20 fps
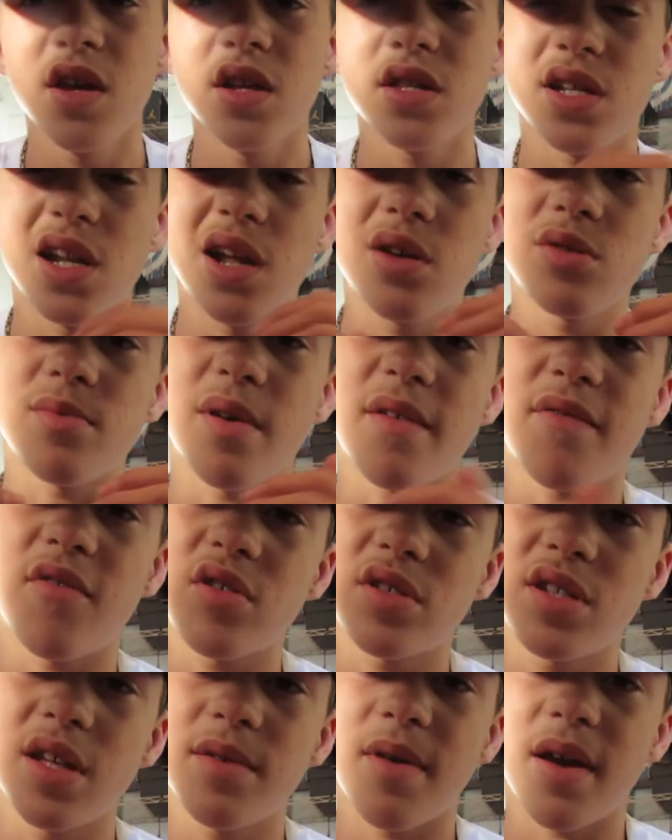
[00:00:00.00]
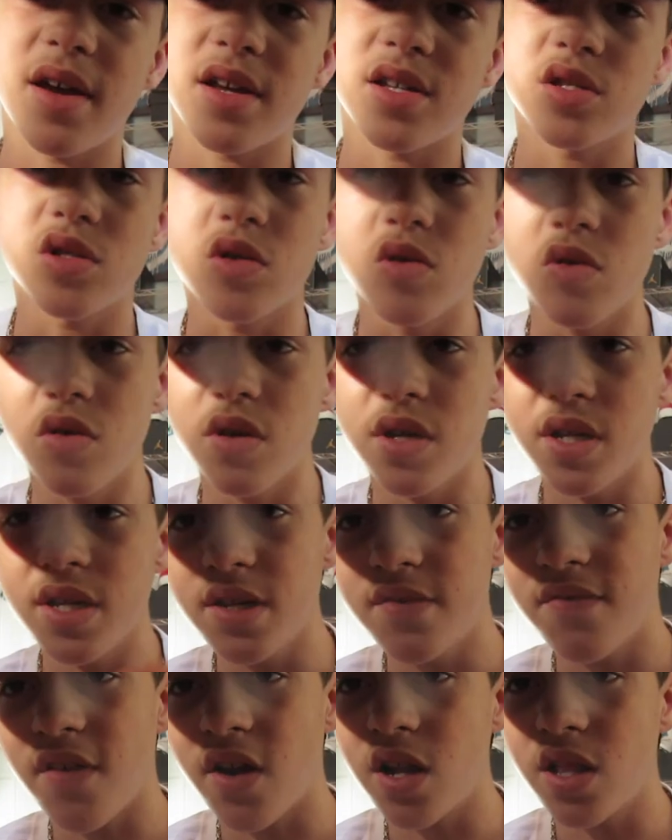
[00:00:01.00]
Today was my first day back at school, and
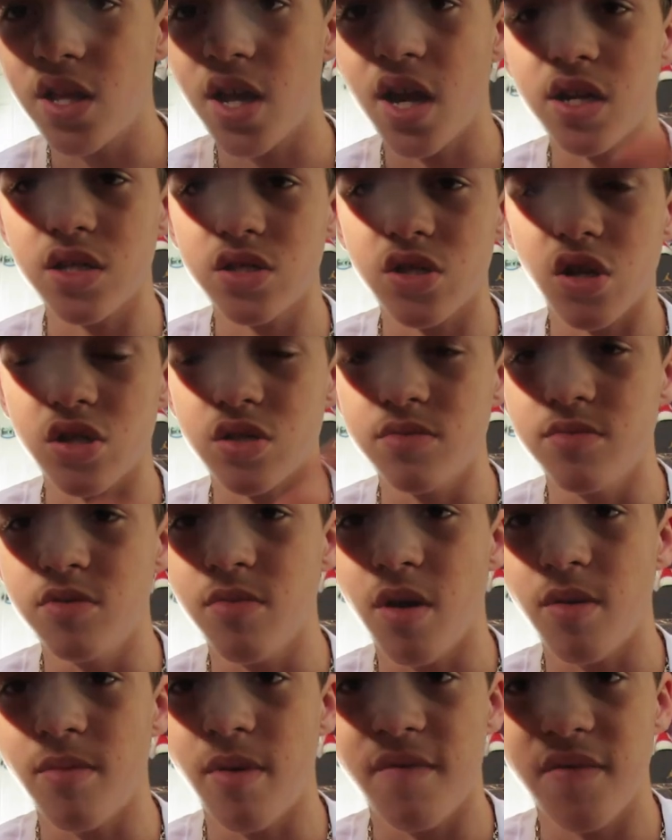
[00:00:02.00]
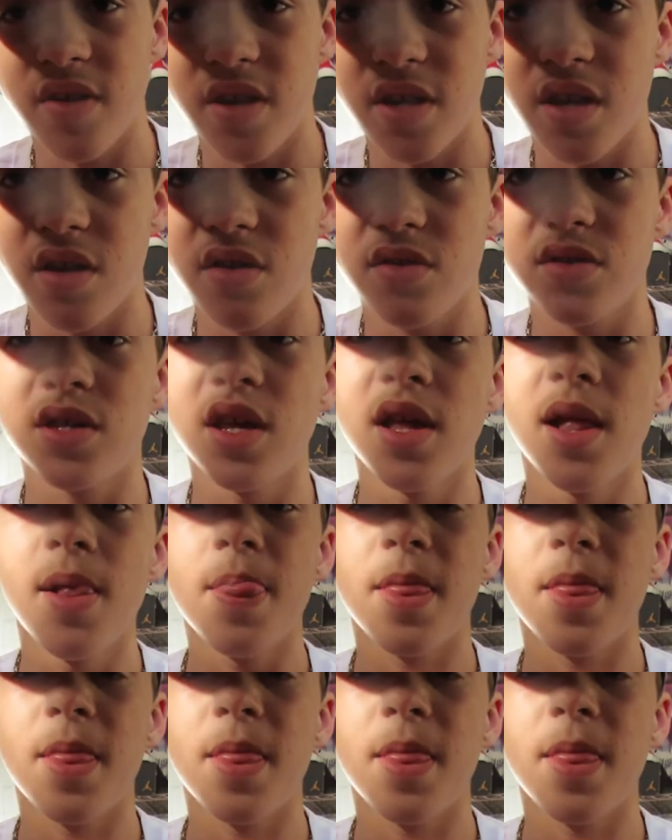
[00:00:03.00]
he finally got to talk to me about my videos